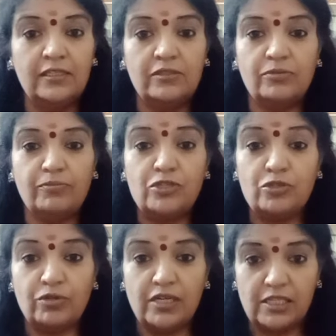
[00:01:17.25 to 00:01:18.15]
The
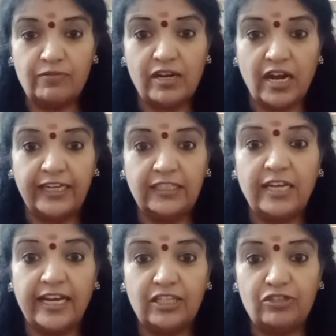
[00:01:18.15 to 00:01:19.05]
students will write
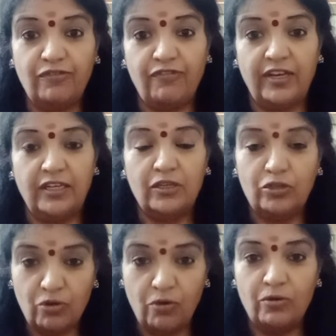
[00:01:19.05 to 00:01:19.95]
negative 5.
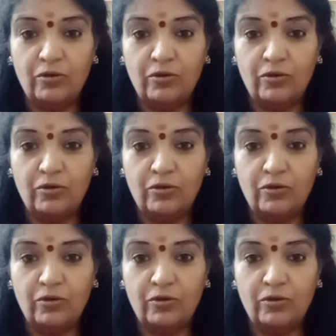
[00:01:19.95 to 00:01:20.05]
No,